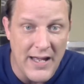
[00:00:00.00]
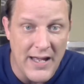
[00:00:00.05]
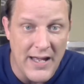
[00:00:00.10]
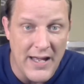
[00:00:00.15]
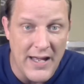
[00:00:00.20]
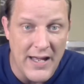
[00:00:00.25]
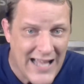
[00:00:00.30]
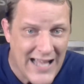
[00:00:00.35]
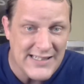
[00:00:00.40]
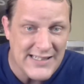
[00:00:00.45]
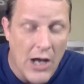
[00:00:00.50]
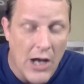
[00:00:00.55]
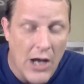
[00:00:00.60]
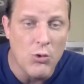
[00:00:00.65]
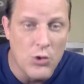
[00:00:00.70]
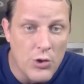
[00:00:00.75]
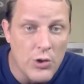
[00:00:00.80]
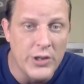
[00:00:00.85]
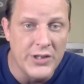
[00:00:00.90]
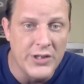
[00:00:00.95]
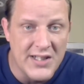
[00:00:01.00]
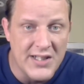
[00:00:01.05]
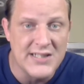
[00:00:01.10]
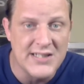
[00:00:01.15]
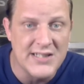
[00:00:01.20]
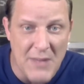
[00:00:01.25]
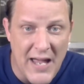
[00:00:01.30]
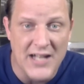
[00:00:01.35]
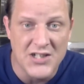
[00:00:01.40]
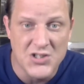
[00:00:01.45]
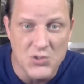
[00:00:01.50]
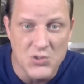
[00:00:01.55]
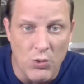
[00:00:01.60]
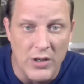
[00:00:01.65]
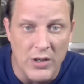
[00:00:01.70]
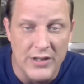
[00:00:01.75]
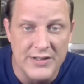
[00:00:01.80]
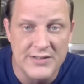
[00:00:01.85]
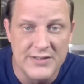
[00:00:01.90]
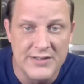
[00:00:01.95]
Like, that's how good this match
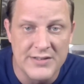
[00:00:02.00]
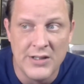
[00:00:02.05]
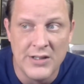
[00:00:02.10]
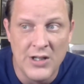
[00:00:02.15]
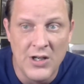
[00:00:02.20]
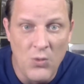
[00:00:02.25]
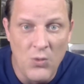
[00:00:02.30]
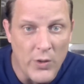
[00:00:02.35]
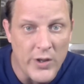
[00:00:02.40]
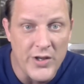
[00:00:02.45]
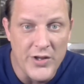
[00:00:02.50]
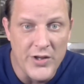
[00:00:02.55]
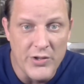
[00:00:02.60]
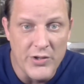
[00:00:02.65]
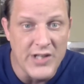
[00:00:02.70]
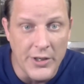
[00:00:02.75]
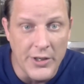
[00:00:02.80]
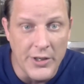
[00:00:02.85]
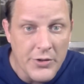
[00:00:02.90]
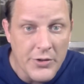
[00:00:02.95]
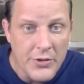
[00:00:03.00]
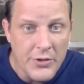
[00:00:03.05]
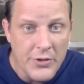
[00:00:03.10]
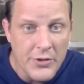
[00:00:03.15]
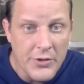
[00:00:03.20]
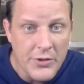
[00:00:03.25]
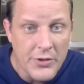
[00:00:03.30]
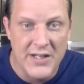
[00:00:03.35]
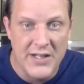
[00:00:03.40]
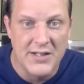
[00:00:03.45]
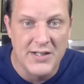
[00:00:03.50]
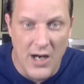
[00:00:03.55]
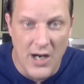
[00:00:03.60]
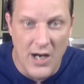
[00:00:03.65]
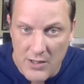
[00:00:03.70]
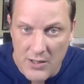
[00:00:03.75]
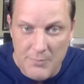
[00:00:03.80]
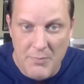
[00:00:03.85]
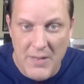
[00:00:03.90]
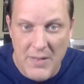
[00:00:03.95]
was. One of those undercard,
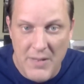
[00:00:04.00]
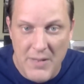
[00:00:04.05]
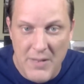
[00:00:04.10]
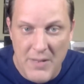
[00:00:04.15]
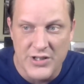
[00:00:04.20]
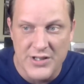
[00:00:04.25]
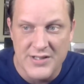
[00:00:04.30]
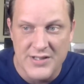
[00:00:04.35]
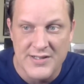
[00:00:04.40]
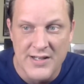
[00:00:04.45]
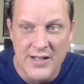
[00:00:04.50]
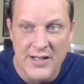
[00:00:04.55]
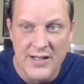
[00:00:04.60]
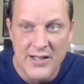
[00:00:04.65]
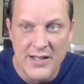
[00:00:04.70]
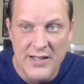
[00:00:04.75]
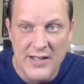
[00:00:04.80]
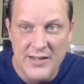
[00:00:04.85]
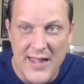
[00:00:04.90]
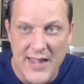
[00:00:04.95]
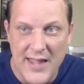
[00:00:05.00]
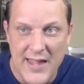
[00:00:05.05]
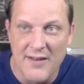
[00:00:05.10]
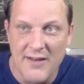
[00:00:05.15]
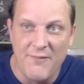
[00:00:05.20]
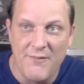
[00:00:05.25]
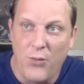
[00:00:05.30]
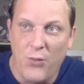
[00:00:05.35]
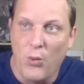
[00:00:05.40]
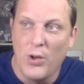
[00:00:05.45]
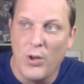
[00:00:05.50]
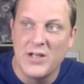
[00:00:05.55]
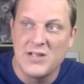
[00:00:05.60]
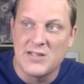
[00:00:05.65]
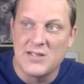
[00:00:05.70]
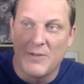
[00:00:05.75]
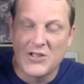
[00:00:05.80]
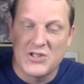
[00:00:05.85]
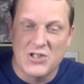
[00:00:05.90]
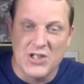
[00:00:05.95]
midcard matches that avoids
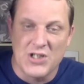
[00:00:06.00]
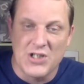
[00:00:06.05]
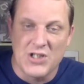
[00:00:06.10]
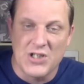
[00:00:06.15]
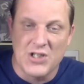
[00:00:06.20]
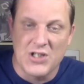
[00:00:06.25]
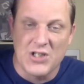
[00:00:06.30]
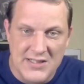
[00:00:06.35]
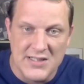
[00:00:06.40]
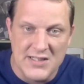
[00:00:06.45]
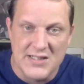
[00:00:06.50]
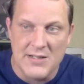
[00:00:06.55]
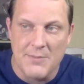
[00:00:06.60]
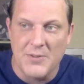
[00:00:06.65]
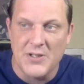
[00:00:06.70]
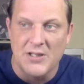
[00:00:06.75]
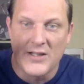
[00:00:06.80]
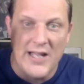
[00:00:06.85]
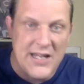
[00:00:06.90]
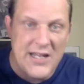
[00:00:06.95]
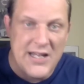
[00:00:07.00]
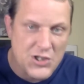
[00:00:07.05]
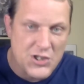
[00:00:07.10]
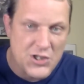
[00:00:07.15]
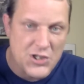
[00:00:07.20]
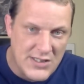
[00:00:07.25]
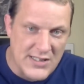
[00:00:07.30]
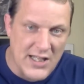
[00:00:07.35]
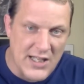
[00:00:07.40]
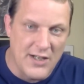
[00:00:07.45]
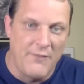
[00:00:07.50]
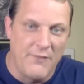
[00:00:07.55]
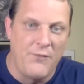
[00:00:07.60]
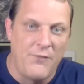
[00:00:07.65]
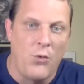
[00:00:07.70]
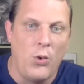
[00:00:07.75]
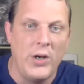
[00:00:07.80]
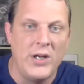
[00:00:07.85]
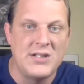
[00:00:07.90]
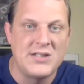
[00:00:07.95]
a bunch of gimmicks and stipulations, that
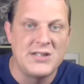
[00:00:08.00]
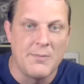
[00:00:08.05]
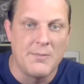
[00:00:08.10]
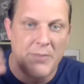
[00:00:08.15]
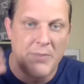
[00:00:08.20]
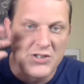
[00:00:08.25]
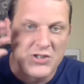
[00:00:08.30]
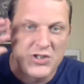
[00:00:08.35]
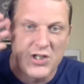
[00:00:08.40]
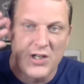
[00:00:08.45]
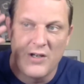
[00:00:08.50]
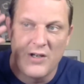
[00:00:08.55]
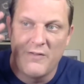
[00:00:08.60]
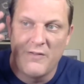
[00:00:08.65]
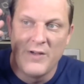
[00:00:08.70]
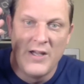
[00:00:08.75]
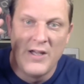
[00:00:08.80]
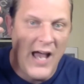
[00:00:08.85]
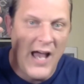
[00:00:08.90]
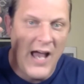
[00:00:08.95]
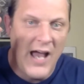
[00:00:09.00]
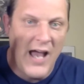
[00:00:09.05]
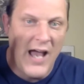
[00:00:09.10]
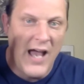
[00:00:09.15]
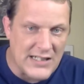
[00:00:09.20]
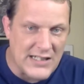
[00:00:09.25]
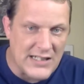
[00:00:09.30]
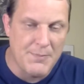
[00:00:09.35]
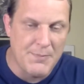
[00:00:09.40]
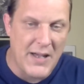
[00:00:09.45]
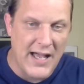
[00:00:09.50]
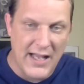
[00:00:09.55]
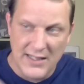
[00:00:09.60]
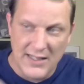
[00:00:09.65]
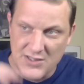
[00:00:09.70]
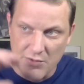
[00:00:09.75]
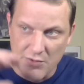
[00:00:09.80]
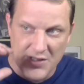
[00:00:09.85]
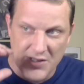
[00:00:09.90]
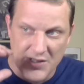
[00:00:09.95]
avoids a bunch of high
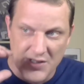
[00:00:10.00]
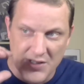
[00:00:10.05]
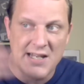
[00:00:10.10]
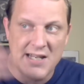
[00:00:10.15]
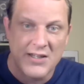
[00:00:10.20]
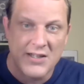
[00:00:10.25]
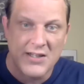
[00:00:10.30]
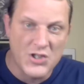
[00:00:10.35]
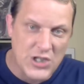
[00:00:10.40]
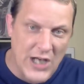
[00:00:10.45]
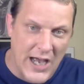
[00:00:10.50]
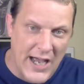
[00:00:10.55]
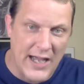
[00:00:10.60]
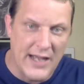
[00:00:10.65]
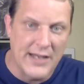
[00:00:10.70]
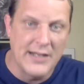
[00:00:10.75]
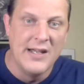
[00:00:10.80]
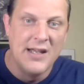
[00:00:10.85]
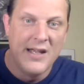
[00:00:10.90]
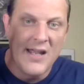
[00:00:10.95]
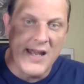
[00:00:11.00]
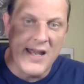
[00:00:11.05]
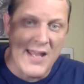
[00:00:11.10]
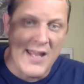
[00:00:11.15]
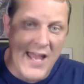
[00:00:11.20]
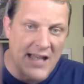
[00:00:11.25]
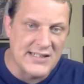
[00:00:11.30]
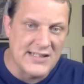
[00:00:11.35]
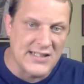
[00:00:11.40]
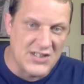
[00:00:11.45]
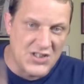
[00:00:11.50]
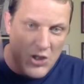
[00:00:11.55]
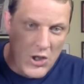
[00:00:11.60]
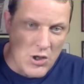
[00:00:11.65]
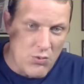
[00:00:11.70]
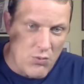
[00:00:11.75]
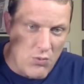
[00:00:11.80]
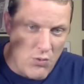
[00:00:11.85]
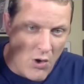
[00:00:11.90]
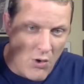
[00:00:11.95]
spot, so it doesn't take the shine. It has its
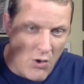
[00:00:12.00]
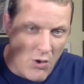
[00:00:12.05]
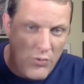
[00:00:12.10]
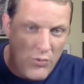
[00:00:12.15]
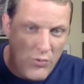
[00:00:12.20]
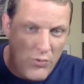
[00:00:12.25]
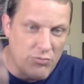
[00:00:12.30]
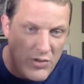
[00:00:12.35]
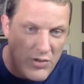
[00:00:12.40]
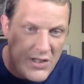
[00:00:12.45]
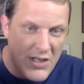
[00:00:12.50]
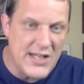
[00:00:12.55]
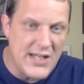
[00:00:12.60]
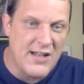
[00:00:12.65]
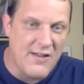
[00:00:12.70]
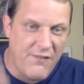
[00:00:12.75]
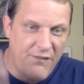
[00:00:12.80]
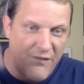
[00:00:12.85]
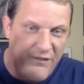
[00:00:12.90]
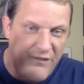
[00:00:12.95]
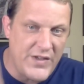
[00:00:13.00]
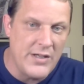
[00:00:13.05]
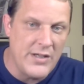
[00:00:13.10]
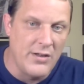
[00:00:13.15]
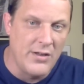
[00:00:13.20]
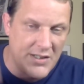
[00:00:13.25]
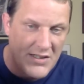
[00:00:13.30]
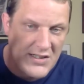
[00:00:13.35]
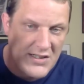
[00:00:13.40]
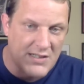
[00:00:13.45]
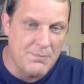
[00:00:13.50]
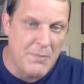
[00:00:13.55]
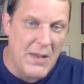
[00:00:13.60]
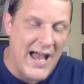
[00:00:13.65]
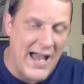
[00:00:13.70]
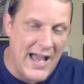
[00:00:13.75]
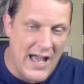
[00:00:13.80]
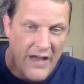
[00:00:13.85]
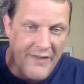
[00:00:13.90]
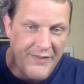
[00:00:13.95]
own unique feel and
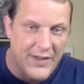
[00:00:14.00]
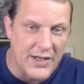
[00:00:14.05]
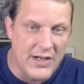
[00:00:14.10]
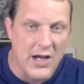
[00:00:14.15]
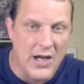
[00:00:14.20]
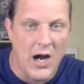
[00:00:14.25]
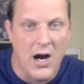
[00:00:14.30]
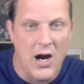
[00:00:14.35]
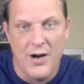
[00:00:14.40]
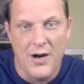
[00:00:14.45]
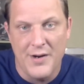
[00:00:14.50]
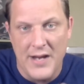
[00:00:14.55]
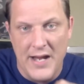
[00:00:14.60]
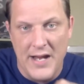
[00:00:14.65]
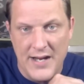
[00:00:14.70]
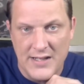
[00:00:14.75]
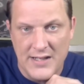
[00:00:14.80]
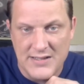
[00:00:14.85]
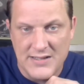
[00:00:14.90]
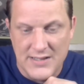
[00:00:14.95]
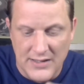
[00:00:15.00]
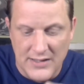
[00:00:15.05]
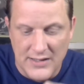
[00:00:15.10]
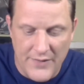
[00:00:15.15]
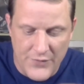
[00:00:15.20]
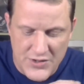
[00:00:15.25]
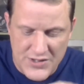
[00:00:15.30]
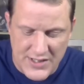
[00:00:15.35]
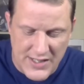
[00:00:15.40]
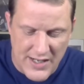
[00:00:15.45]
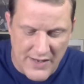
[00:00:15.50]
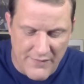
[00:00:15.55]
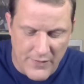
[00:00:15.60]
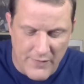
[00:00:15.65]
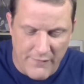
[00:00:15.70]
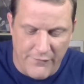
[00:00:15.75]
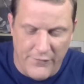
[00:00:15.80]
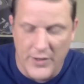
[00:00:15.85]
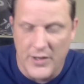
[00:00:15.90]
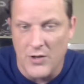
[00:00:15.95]
spot on the card, and it delivers in
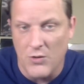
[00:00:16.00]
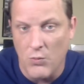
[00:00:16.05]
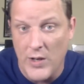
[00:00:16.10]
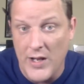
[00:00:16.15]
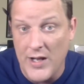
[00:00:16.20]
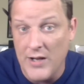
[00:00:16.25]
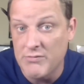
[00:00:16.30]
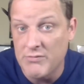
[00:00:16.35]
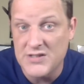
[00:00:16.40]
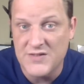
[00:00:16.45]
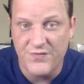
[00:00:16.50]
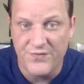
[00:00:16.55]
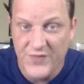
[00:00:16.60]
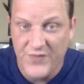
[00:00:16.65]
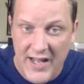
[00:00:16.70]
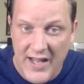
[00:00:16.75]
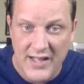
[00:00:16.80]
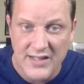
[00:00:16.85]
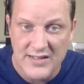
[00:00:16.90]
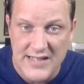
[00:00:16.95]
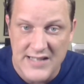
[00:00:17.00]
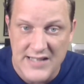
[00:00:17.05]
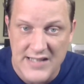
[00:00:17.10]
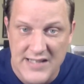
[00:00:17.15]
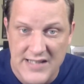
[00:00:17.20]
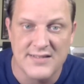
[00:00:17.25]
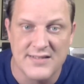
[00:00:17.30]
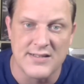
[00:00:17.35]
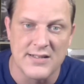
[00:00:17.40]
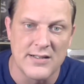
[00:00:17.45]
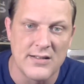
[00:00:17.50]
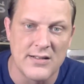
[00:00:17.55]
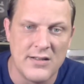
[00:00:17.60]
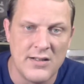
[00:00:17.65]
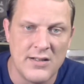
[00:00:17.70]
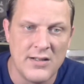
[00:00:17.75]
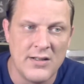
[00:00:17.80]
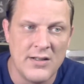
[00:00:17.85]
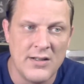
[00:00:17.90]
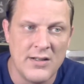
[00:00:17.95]
every freaking way. It was fantastic.
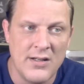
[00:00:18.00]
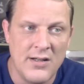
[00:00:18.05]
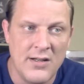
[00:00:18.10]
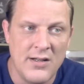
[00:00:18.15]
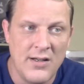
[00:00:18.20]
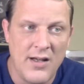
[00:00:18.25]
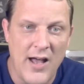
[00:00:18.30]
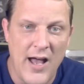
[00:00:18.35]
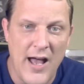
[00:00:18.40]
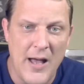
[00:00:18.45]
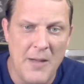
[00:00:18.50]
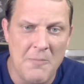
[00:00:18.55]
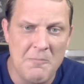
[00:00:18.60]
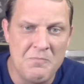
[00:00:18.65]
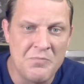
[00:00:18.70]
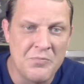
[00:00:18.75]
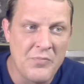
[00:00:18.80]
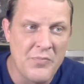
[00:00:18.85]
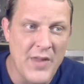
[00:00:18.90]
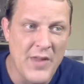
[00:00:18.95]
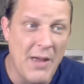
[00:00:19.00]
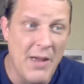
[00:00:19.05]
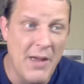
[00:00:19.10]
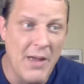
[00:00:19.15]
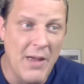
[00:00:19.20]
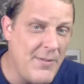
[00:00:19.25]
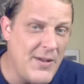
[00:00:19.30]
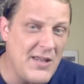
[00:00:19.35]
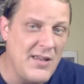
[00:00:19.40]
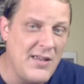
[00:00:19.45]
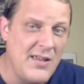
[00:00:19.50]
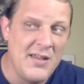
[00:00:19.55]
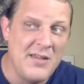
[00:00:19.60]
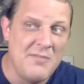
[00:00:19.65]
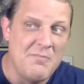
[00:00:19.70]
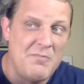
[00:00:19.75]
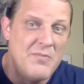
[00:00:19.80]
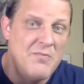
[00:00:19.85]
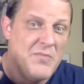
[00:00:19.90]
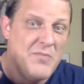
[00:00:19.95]
Um, and maybe
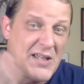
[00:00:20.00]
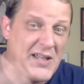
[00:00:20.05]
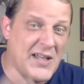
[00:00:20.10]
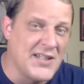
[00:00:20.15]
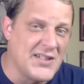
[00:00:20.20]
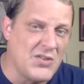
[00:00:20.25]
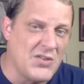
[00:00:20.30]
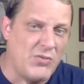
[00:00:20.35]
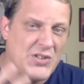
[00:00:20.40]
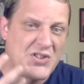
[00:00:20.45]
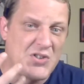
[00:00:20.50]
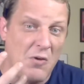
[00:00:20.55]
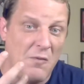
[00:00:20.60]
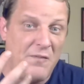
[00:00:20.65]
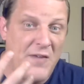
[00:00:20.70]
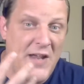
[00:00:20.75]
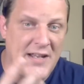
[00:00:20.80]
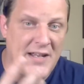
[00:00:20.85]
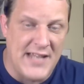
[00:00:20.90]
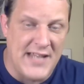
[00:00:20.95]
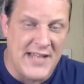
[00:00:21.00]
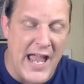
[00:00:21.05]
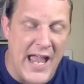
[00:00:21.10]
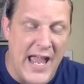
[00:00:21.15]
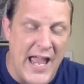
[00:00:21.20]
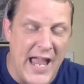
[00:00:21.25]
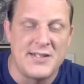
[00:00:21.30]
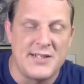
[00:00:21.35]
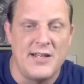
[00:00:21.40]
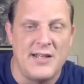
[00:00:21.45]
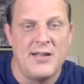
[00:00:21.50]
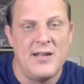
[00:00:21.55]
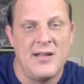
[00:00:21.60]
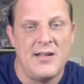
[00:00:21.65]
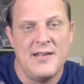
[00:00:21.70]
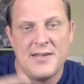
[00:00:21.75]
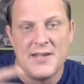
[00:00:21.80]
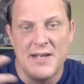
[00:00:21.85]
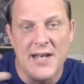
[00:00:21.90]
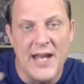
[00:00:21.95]
because it was so fantastic,
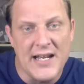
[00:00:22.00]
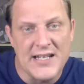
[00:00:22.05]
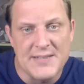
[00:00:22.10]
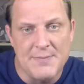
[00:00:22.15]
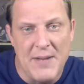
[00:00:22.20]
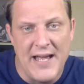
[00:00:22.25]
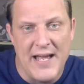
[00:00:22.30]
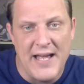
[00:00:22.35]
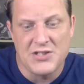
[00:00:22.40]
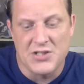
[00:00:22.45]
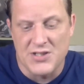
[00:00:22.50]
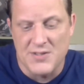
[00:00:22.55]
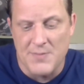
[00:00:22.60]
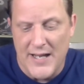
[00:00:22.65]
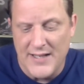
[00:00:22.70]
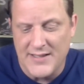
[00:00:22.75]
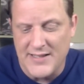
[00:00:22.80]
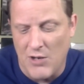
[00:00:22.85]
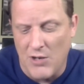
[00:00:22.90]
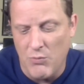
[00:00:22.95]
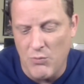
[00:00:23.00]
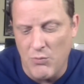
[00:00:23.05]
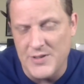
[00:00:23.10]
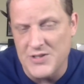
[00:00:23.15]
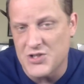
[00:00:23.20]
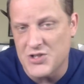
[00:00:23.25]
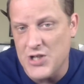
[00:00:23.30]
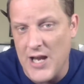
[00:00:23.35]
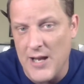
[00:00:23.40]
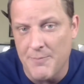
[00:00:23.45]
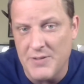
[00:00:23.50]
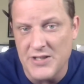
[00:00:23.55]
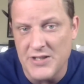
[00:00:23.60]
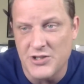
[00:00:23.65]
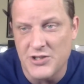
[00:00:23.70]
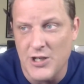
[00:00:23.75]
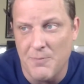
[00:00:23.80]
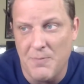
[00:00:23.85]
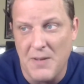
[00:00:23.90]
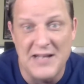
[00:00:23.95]
the next match, the SmackDown Women's
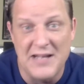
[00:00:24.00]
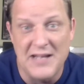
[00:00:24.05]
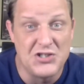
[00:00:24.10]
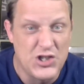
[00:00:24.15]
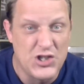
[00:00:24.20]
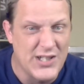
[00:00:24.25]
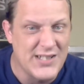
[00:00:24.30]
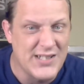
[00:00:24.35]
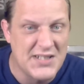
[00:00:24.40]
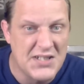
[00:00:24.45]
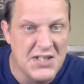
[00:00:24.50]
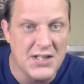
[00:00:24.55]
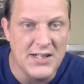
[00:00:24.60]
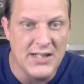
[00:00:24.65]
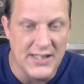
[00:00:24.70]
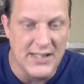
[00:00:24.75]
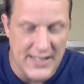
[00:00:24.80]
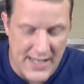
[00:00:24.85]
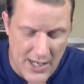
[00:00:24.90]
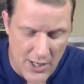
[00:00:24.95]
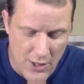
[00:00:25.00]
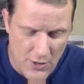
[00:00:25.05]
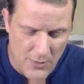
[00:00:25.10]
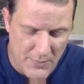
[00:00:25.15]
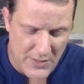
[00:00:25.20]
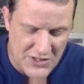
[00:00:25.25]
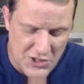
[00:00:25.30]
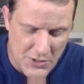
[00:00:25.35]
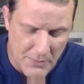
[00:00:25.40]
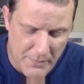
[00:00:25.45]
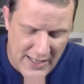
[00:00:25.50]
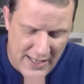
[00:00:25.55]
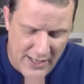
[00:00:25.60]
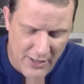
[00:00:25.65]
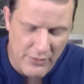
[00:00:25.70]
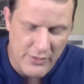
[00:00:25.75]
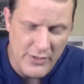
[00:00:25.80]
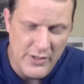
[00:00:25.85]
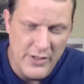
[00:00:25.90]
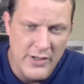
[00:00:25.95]
Championship, I just didn't care much
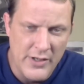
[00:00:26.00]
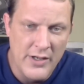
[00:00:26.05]
about.